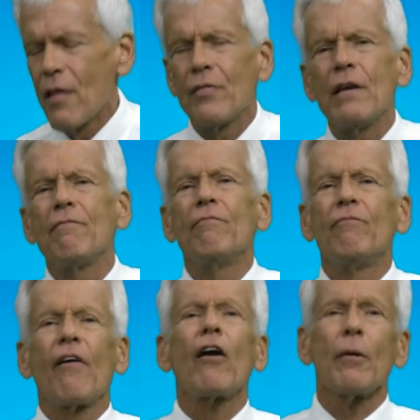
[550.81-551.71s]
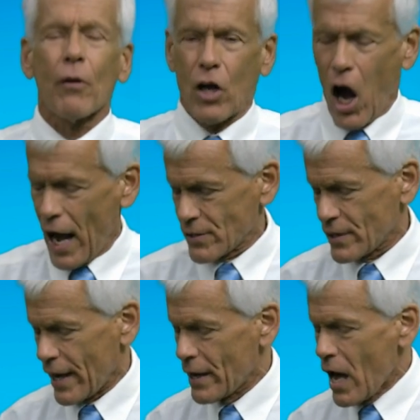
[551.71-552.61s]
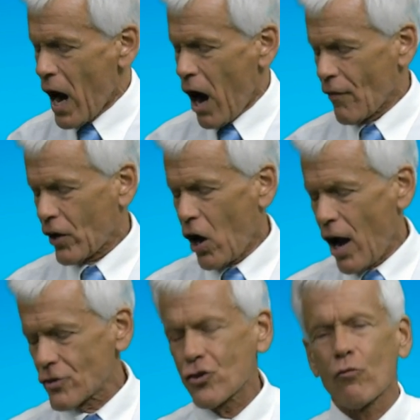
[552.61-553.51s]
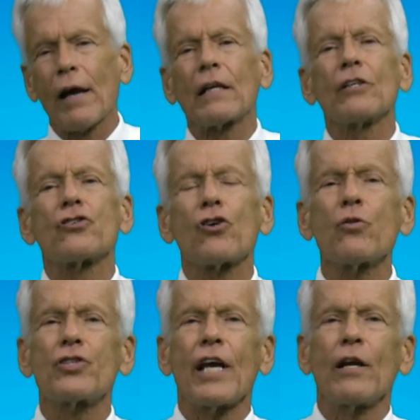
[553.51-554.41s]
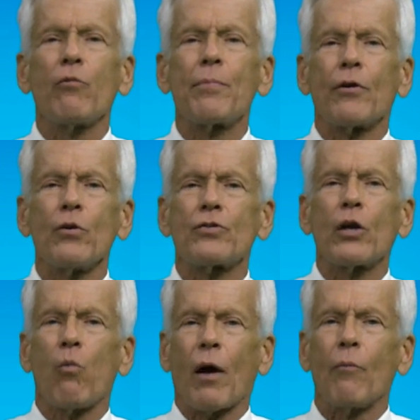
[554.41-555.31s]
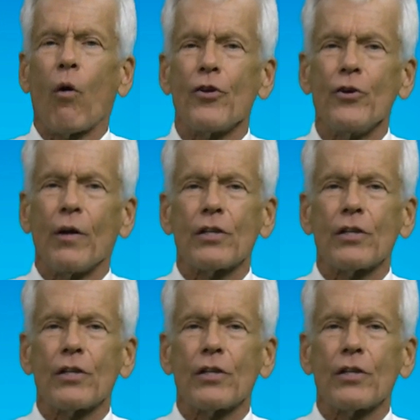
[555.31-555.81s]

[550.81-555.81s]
The variable costs, then, are the costs directly associated with producing one more unit.